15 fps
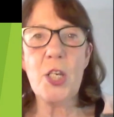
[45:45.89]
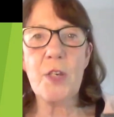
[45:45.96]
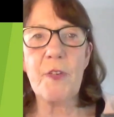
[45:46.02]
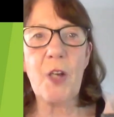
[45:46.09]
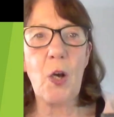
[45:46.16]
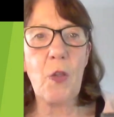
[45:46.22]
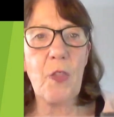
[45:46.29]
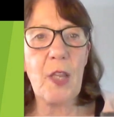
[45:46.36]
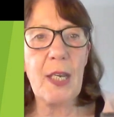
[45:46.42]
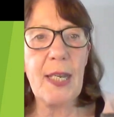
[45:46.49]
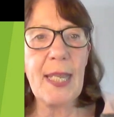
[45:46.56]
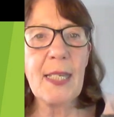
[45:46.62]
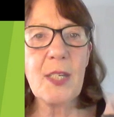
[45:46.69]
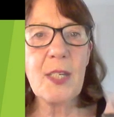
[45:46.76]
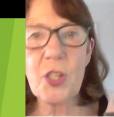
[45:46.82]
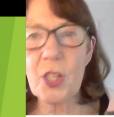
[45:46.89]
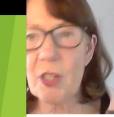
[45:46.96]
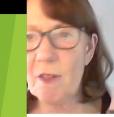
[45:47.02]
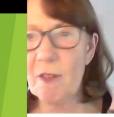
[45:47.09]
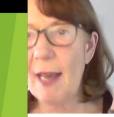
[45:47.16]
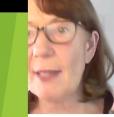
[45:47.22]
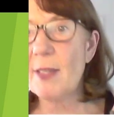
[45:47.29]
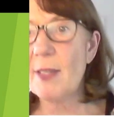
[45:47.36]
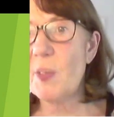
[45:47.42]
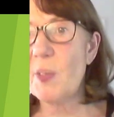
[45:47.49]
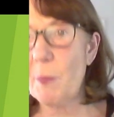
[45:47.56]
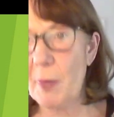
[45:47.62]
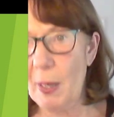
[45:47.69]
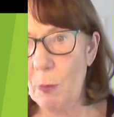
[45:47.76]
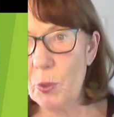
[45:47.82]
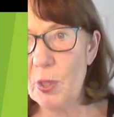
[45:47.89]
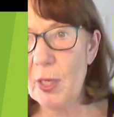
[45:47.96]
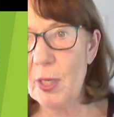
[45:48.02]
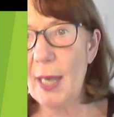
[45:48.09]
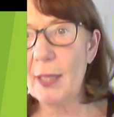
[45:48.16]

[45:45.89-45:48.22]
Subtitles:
You've got the link to the grants, but I would